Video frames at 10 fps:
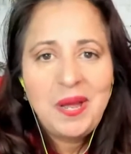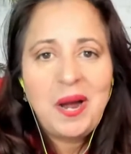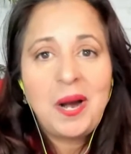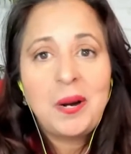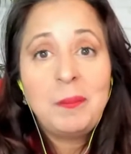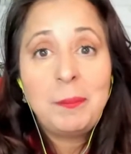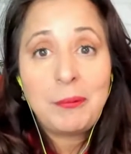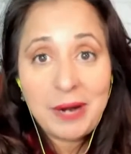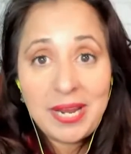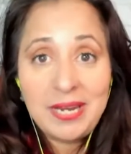our
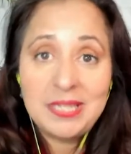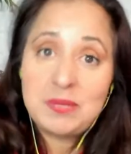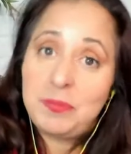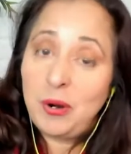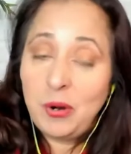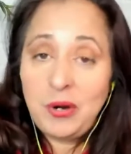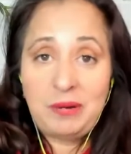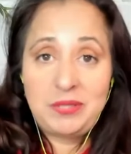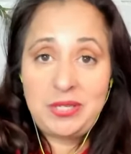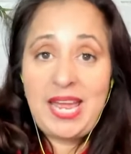brain is programmed
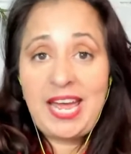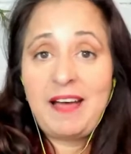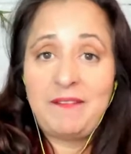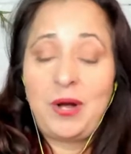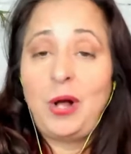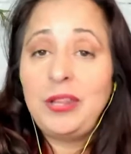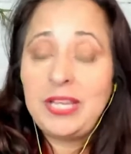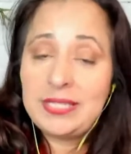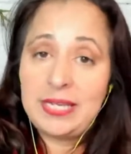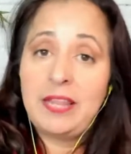to have all
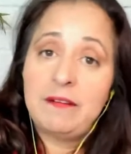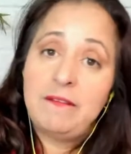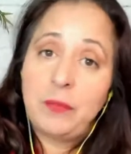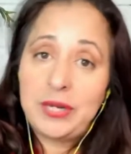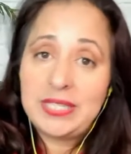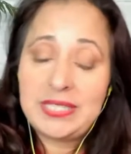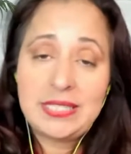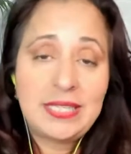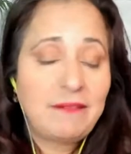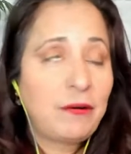these other
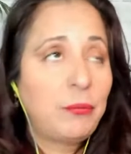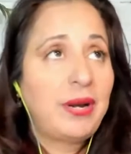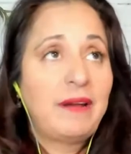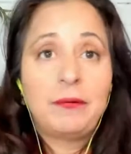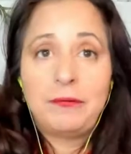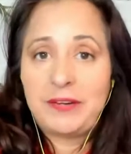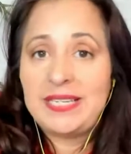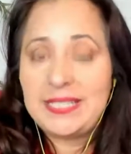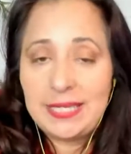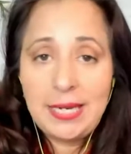voices that, for whatever
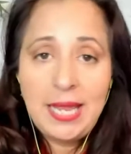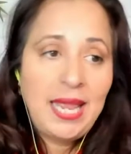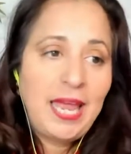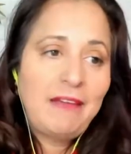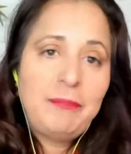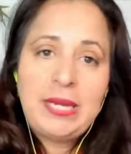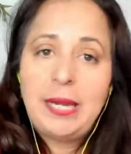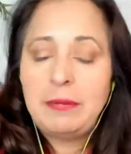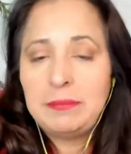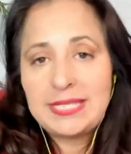reason, have
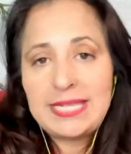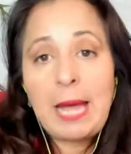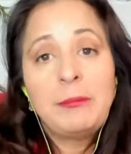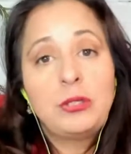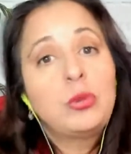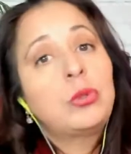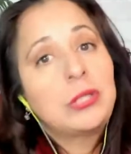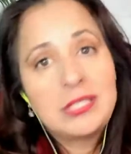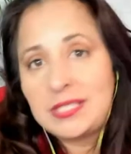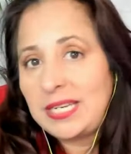become
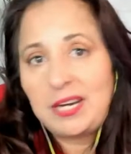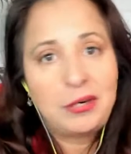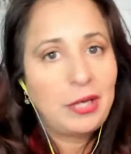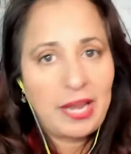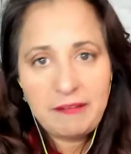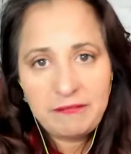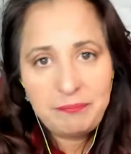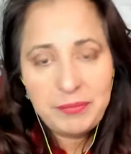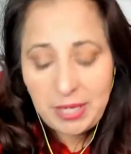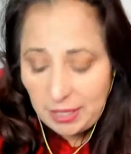saboteurs in our life.
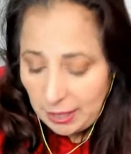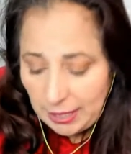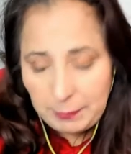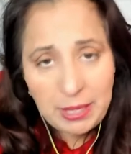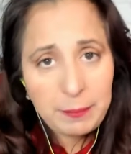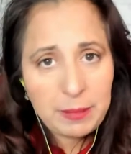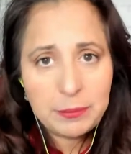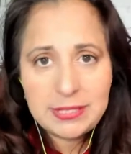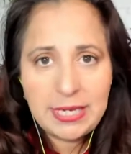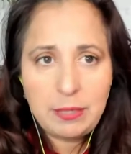And many
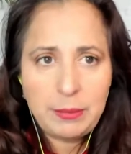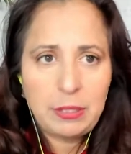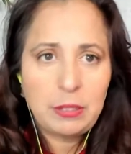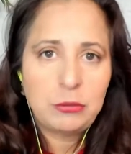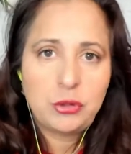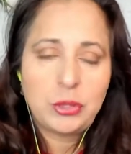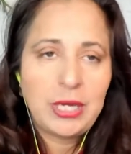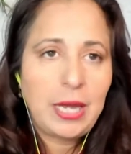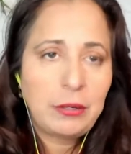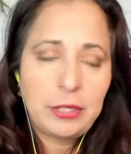people say to me, you know,
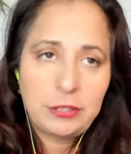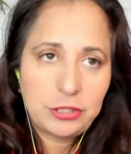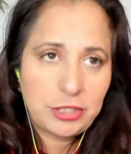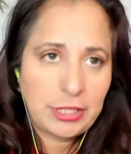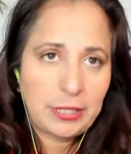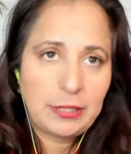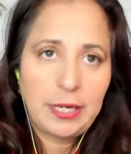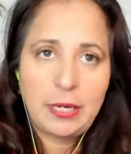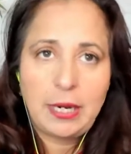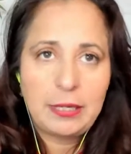Julie, I don't understand.
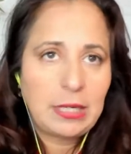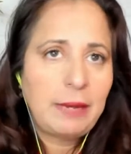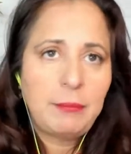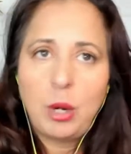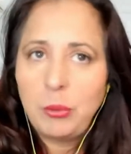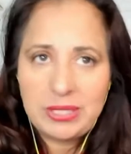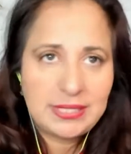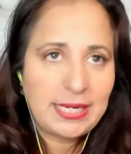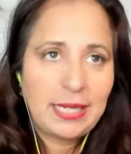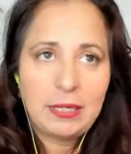Like I, I'm always
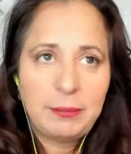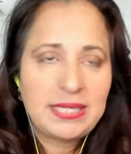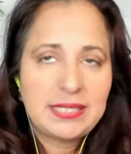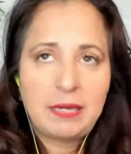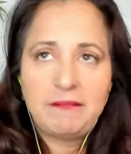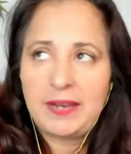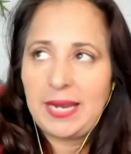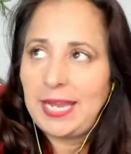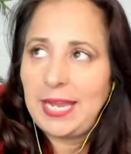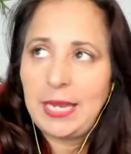telling myself that
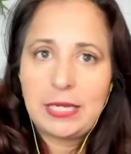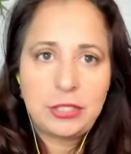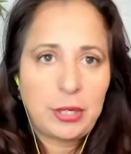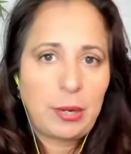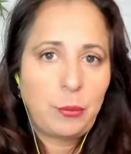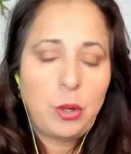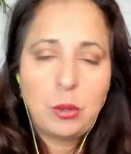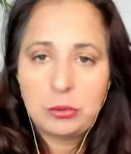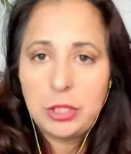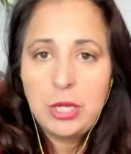I can't or I
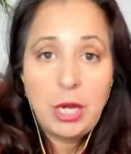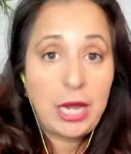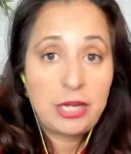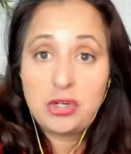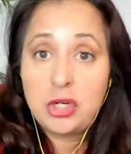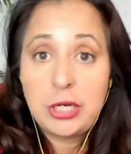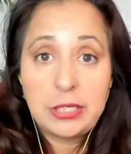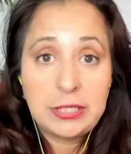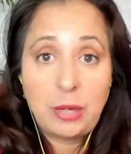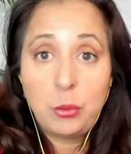won't, I
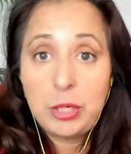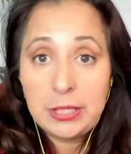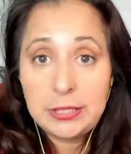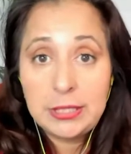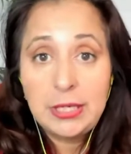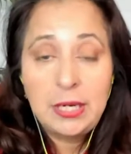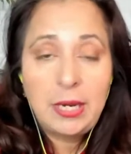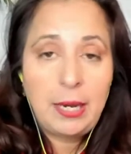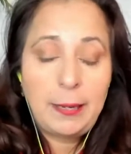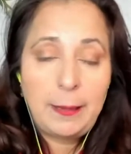shouldn't, I wouldn't.
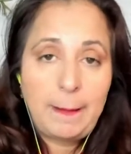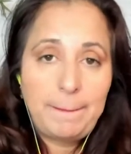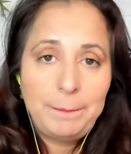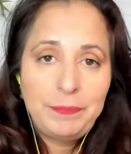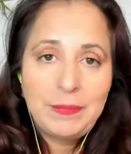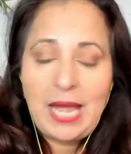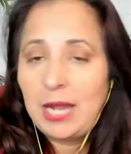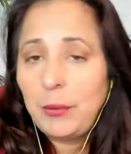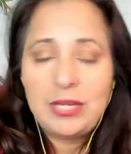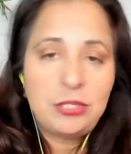Um, how
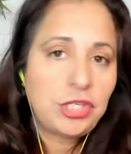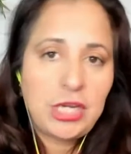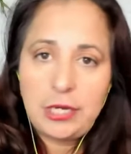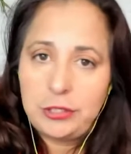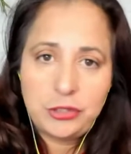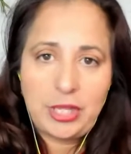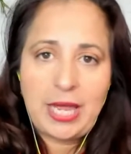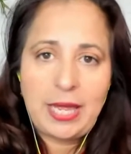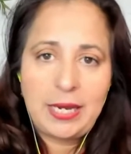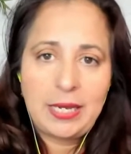do i change
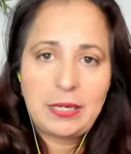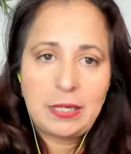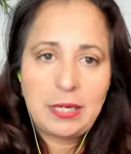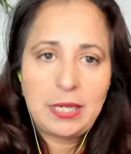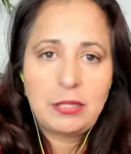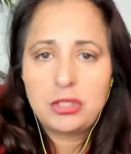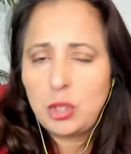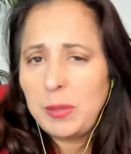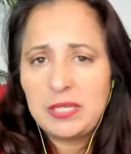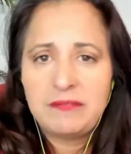that and and there's so
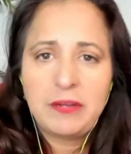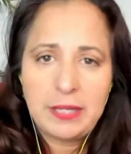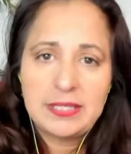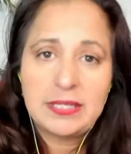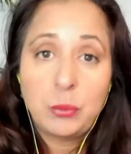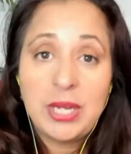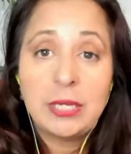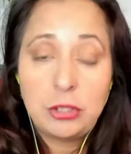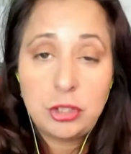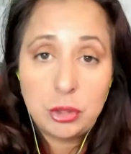many different things that we
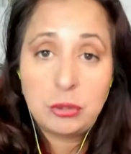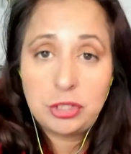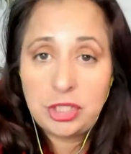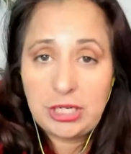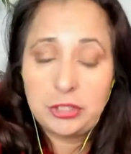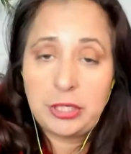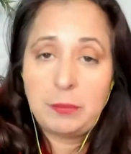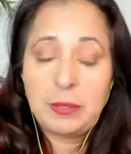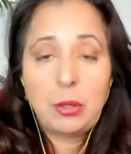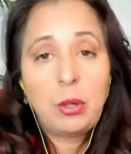can do to change that
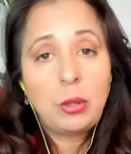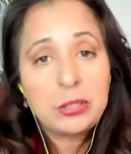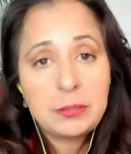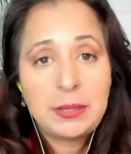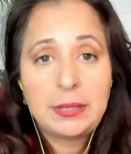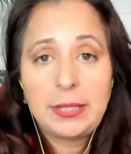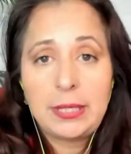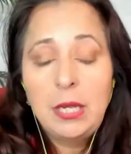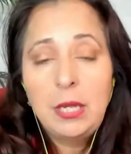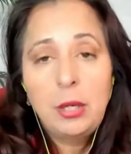but
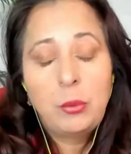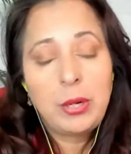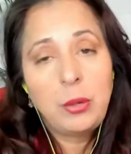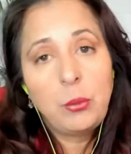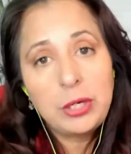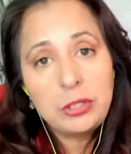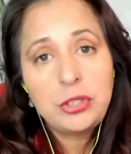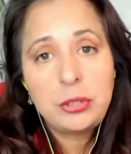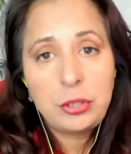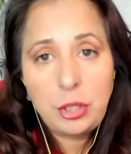ultimately what i
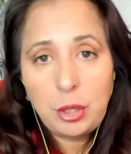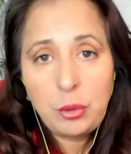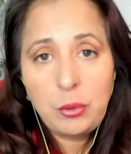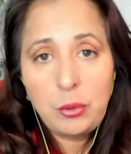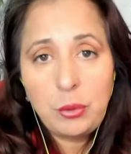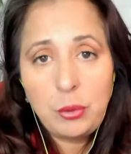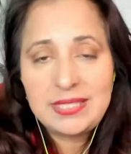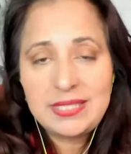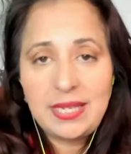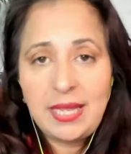want you to know is
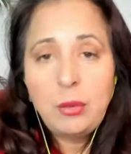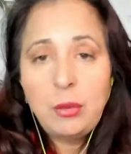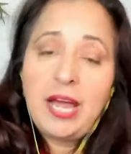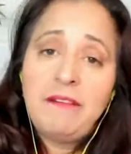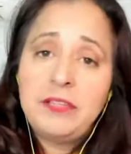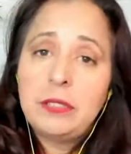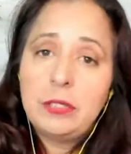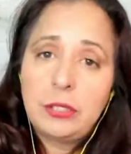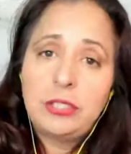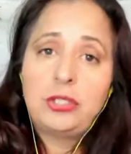that we have to
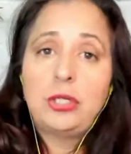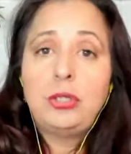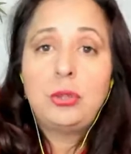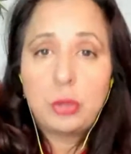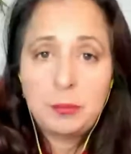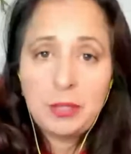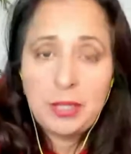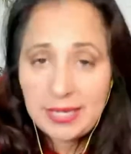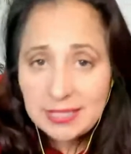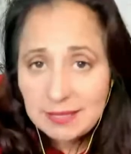learn to
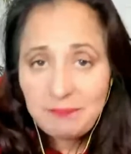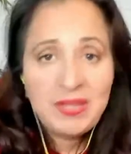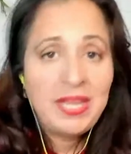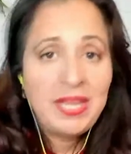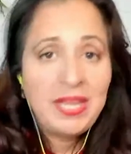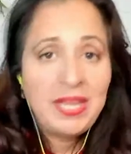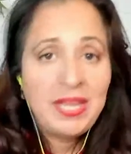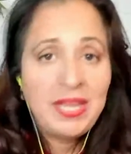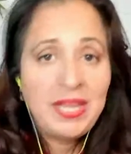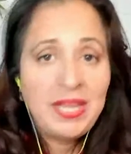normalize that
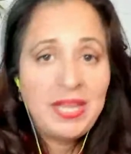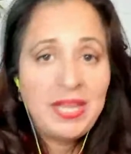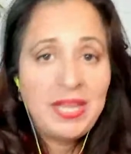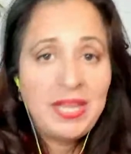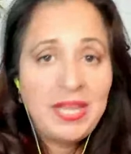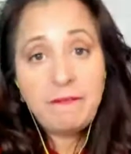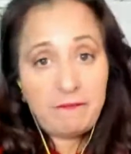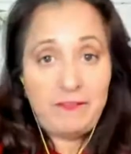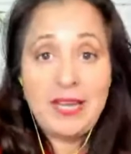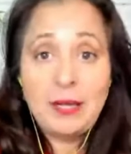we're not always going to
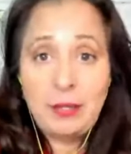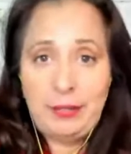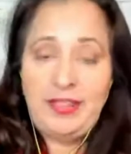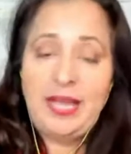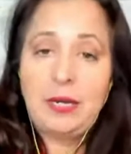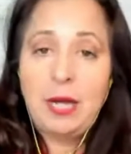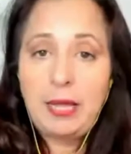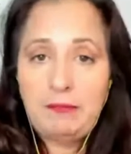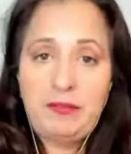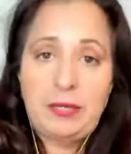feel that
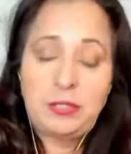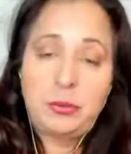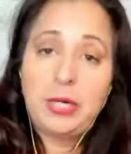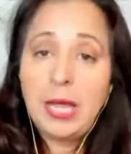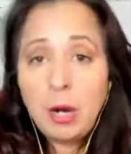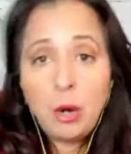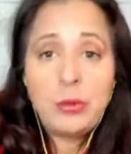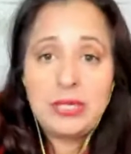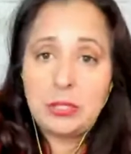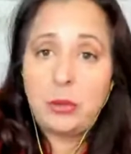confident we're not
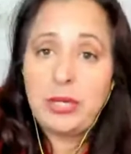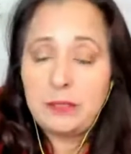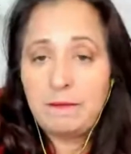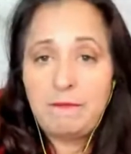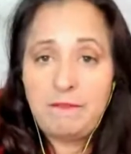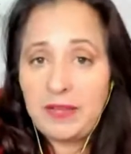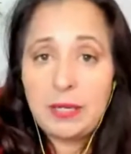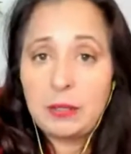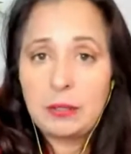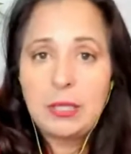always going to
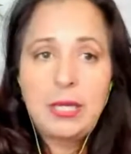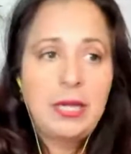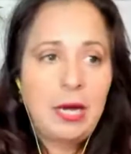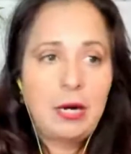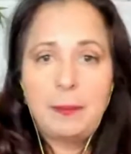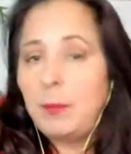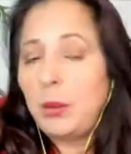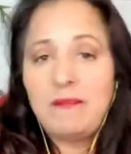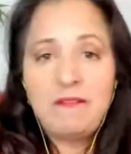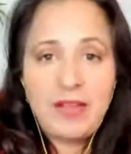feel our
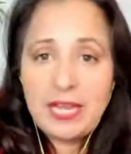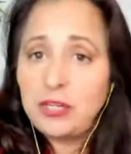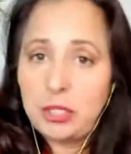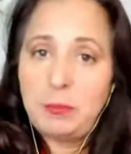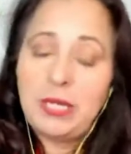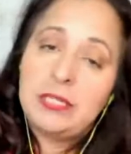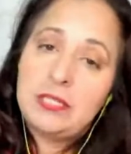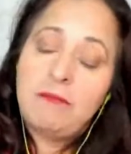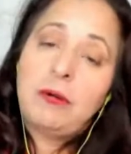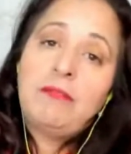motivation
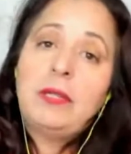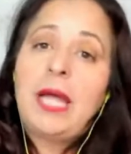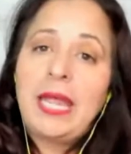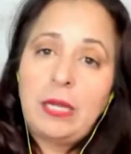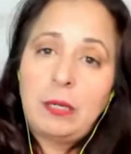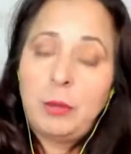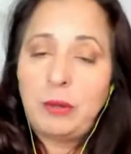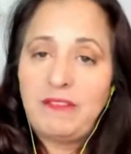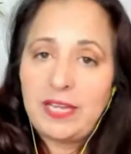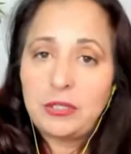because if we're relying on
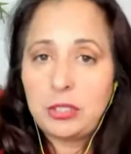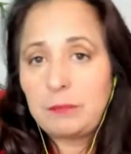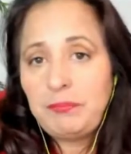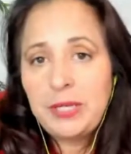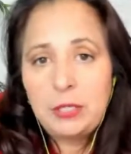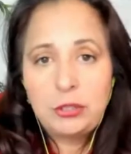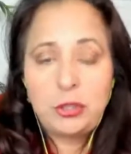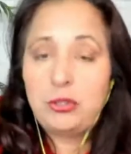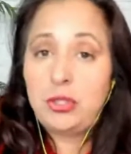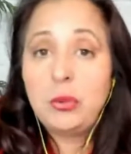motivation
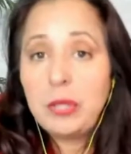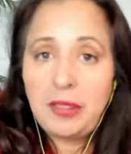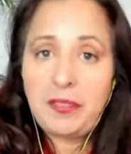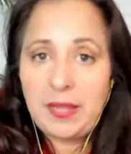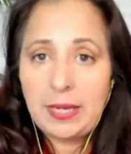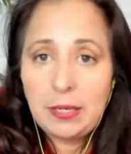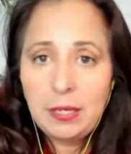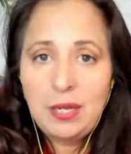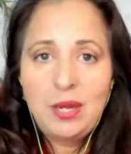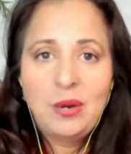to do the
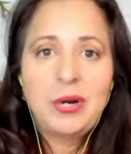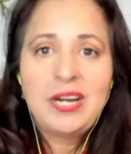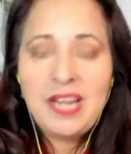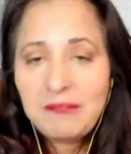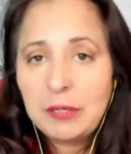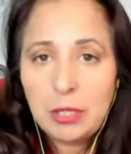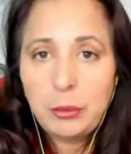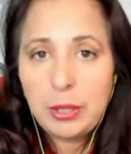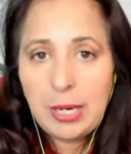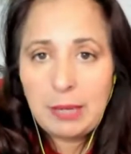thing we're never
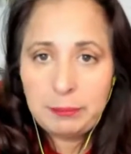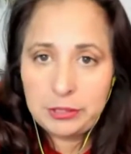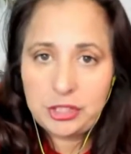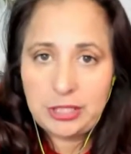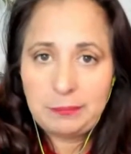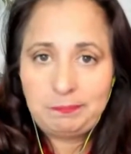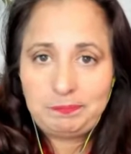going to accomplish it